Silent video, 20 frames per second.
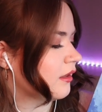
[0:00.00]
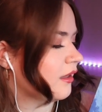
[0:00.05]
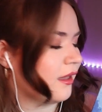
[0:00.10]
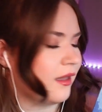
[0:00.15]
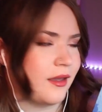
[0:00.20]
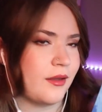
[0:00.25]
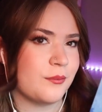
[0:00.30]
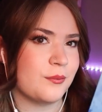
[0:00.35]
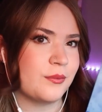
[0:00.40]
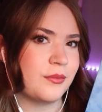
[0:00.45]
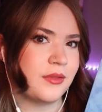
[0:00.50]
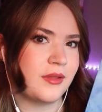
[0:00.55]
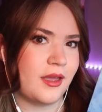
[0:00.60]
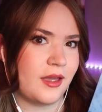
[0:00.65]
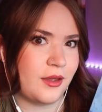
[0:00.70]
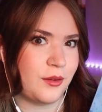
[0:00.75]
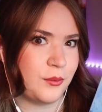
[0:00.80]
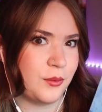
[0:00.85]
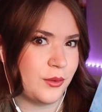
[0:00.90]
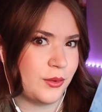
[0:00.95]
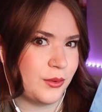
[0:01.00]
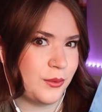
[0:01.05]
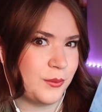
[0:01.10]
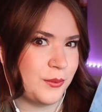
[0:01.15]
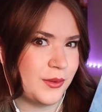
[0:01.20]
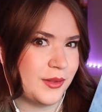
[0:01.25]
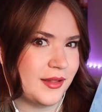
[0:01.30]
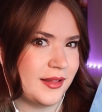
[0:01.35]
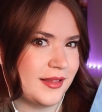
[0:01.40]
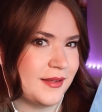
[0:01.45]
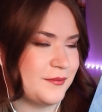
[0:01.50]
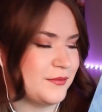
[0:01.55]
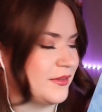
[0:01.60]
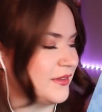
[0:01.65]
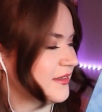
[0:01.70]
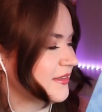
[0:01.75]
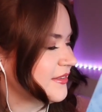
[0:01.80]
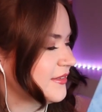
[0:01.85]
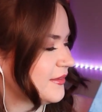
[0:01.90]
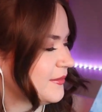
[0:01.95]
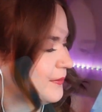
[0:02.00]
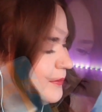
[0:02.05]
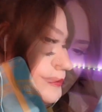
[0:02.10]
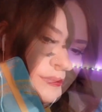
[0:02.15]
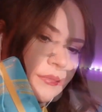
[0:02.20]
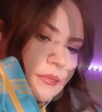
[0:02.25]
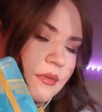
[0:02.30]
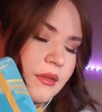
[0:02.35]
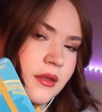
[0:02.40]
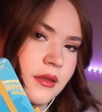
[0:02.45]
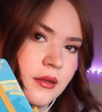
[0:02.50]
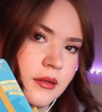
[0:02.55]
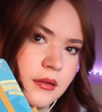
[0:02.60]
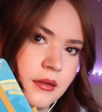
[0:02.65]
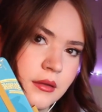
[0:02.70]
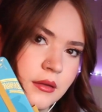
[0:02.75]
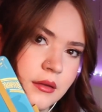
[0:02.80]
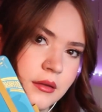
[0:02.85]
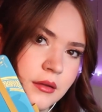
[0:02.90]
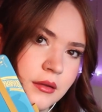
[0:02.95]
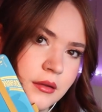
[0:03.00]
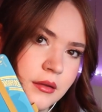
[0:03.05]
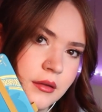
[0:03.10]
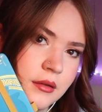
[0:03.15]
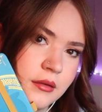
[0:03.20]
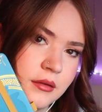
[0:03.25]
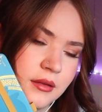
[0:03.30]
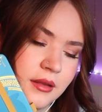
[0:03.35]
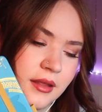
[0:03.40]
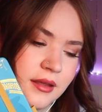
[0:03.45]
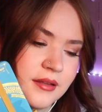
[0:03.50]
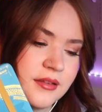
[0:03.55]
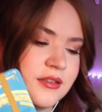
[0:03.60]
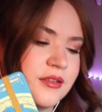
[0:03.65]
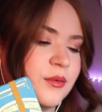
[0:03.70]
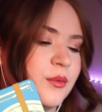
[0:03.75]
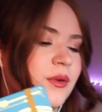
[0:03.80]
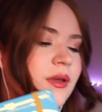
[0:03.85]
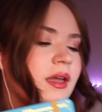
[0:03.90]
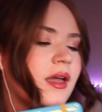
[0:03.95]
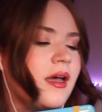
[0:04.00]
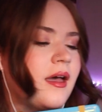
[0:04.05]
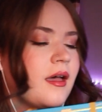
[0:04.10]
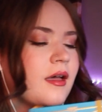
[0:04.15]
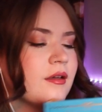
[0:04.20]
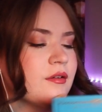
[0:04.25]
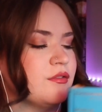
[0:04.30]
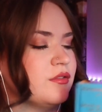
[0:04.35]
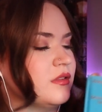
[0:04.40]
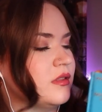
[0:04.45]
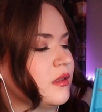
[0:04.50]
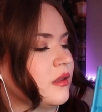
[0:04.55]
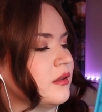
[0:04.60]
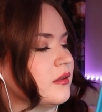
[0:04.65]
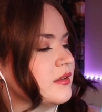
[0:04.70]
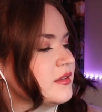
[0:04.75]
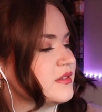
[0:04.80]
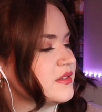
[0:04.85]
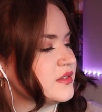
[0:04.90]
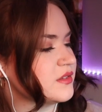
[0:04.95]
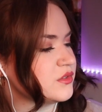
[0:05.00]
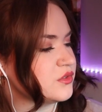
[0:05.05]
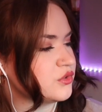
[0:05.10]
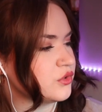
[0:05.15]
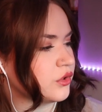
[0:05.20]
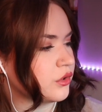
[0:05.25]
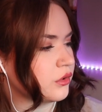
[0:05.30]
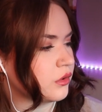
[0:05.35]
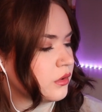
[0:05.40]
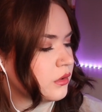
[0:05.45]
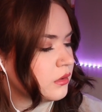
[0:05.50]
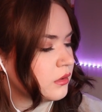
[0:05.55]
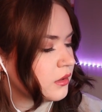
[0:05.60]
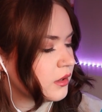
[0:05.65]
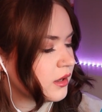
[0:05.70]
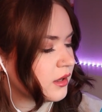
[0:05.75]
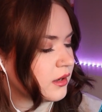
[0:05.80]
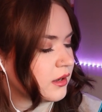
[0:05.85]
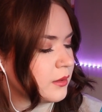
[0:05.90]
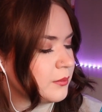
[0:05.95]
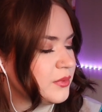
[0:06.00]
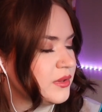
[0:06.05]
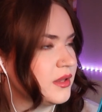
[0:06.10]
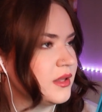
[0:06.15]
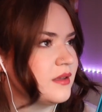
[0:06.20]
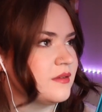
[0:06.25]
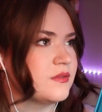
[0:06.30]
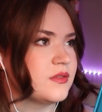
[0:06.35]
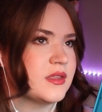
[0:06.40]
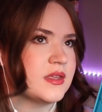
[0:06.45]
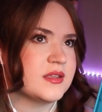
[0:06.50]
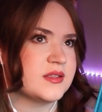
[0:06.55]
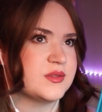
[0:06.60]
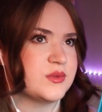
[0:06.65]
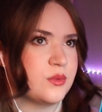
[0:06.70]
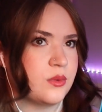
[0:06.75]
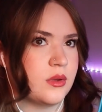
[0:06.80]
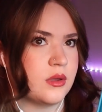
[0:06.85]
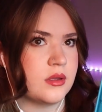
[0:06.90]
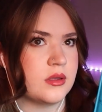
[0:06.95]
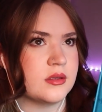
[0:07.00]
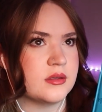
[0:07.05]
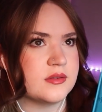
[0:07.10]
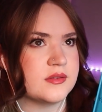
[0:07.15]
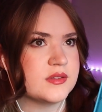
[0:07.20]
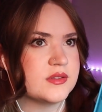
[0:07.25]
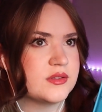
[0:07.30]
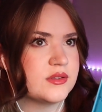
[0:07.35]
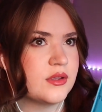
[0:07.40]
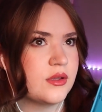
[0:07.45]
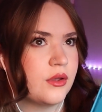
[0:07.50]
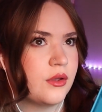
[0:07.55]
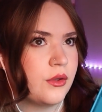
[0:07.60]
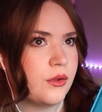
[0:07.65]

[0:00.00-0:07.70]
yeah, I really love this. Next we have this journal, and I believe this was